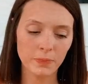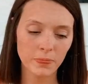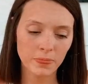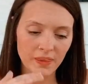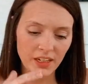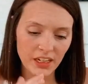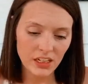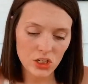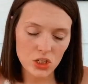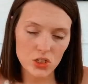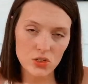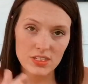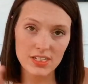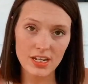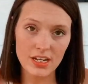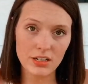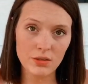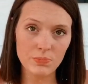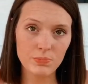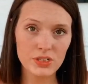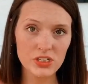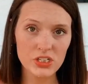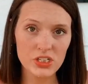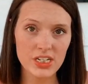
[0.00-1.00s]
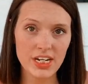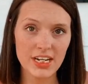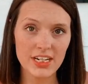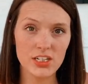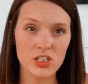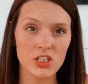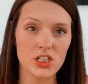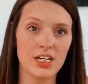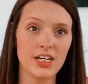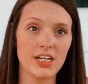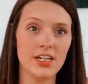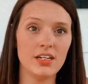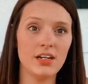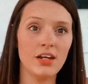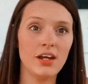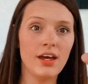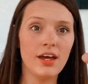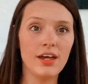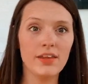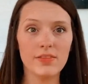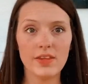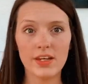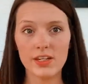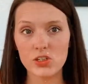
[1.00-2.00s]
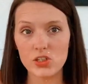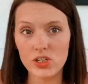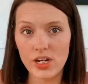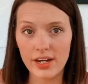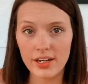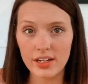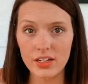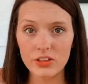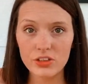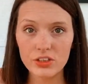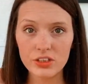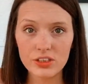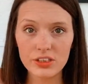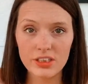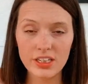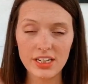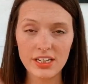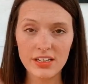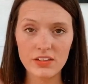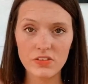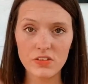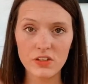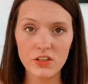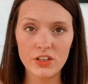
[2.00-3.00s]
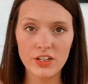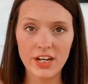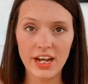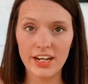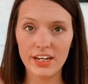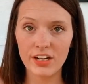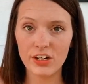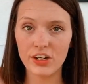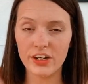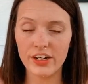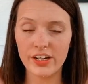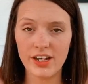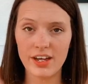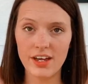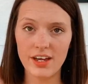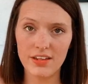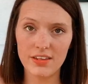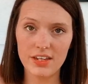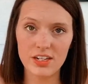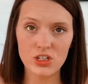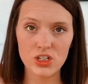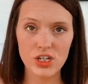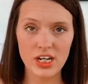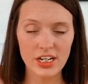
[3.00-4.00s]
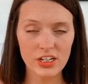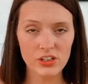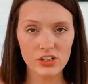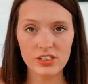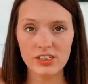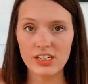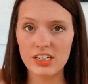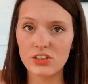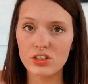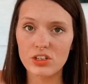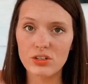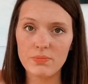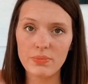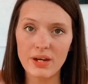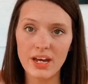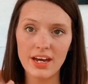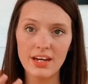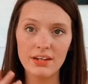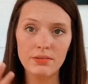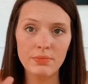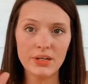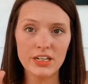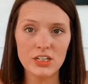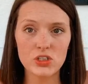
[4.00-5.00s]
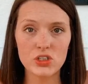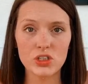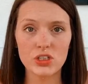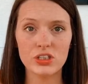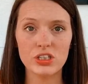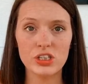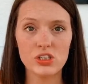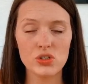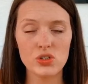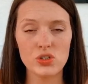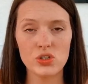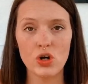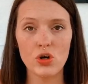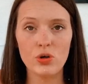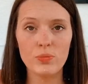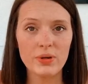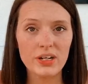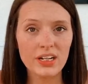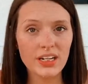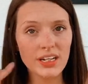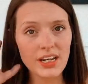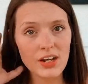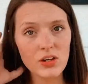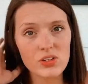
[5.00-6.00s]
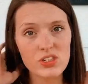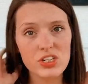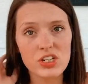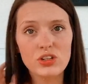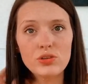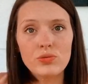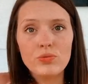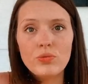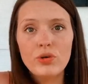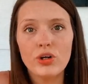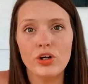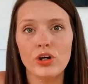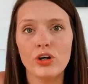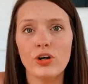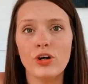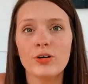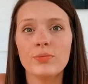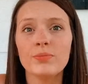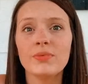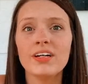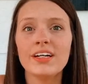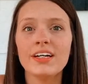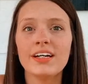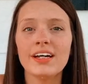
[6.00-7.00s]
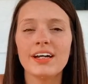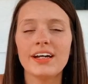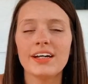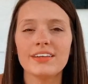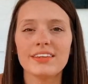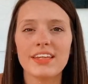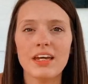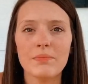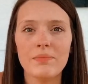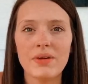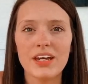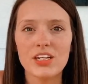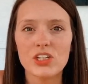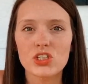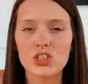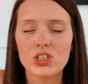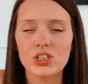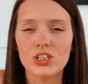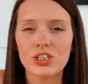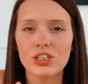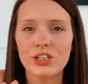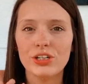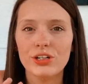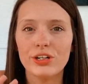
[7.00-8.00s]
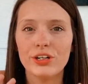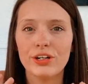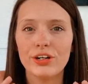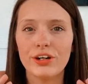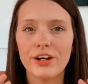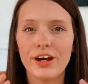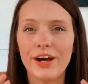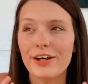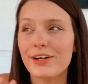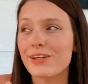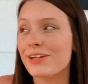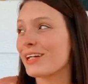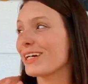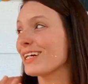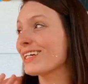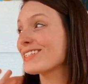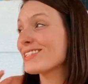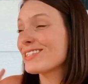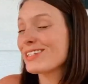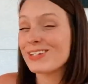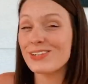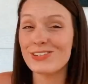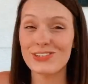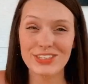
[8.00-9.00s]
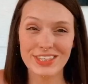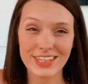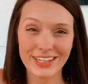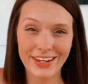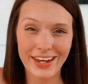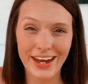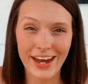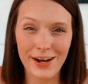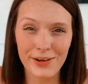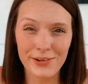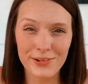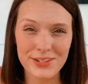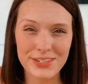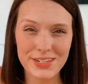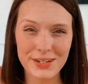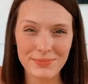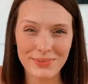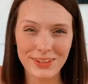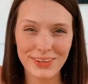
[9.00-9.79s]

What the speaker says: You set up your station. They check underneath your area. They check underneath your bed, make sure there's nobody else in the room. They make sure you're, excuse the cows, I'm in the